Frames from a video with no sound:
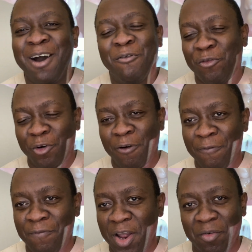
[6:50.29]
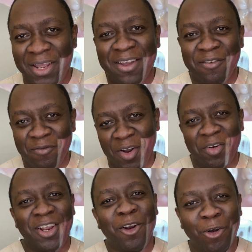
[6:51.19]
for a very,
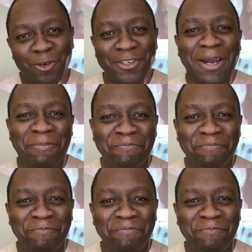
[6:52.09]
very long time.